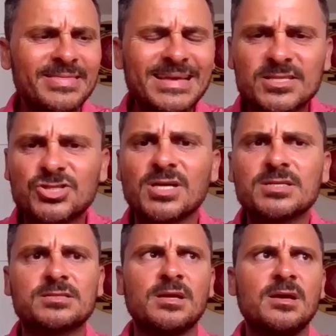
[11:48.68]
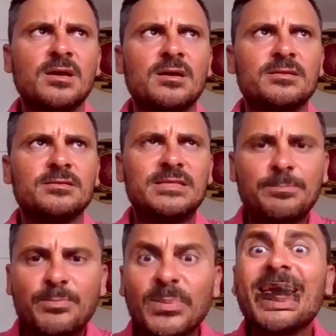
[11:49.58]
that just
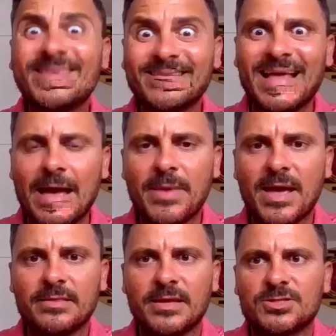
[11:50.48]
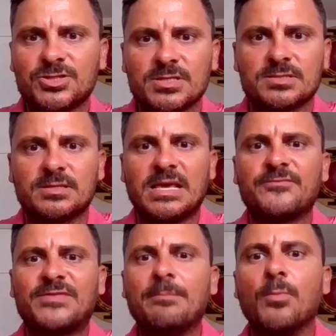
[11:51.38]
deplete them, and they just
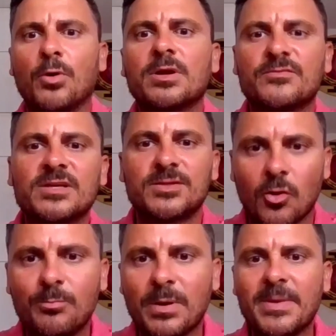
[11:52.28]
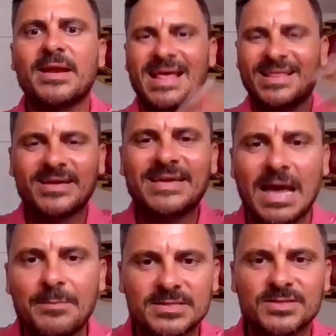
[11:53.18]
give them more of the dopamine and the
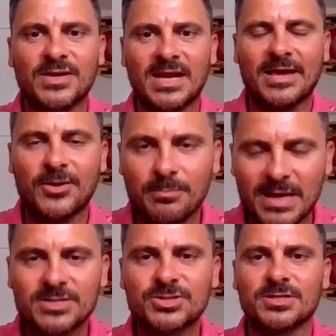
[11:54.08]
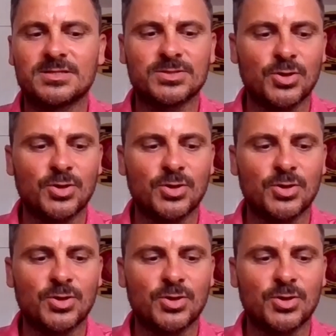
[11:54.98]
chemistry, like you mentioned.